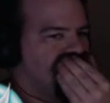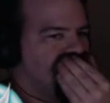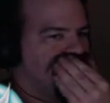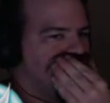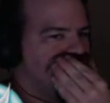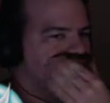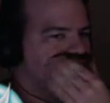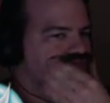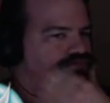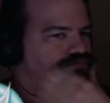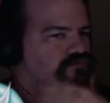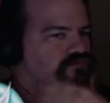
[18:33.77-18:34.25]

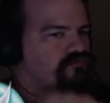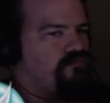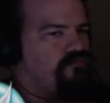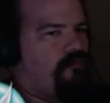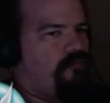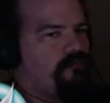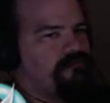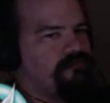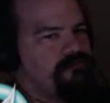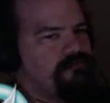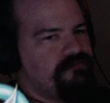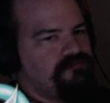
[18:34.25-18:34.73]
Do I
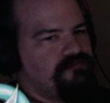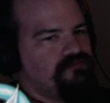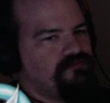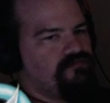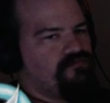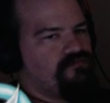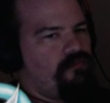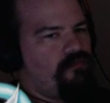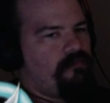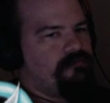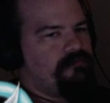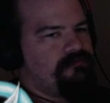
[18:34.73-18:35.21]
EX it?
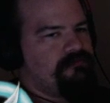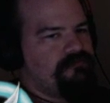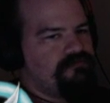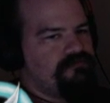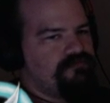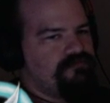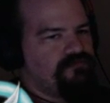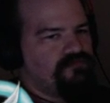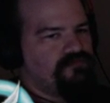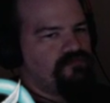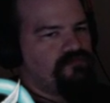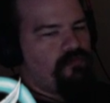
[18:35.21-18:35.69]

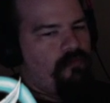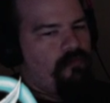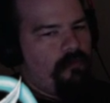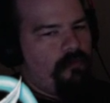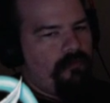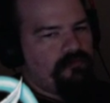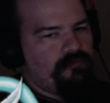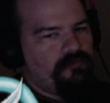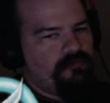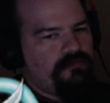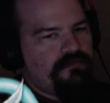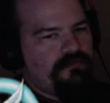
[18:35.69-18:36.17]
I don't
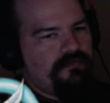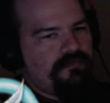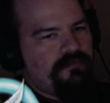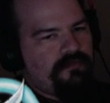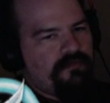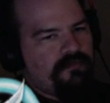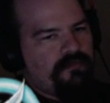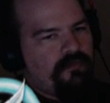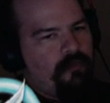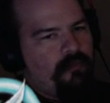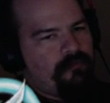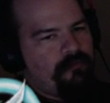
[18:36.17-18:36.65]
really feel the
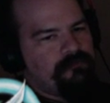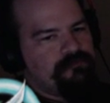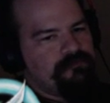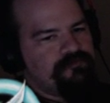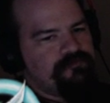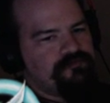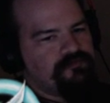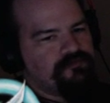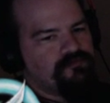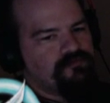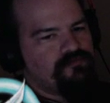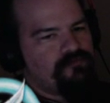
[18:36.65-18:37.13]
need
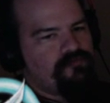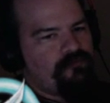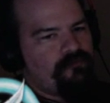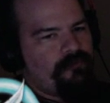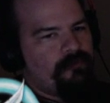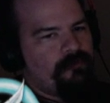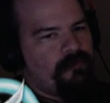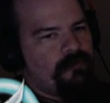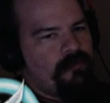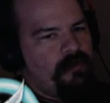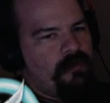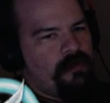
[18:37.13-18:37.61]
to.
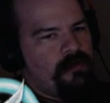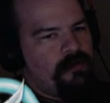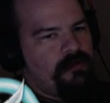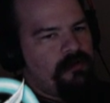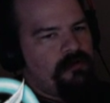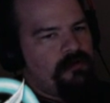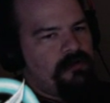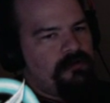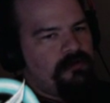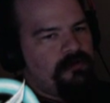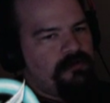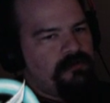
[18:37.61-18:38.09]
I'm just
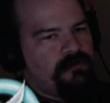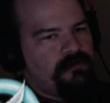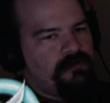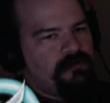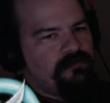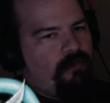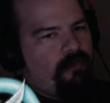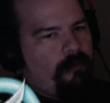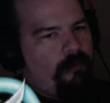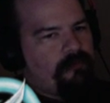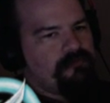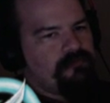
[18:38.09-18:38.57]
gonna
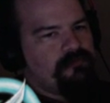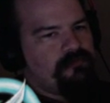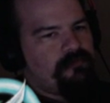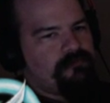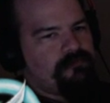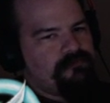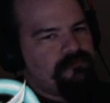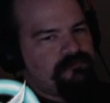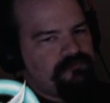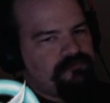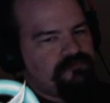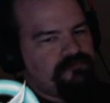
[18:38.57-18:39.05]

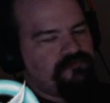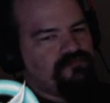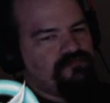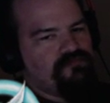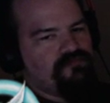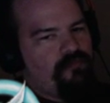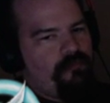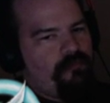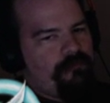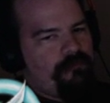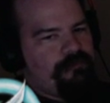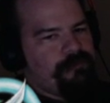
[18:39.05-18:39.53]
let that
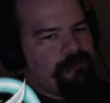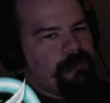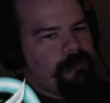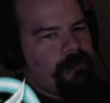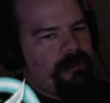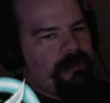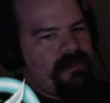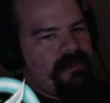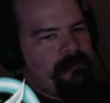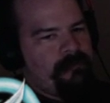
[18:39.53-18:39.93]
stand.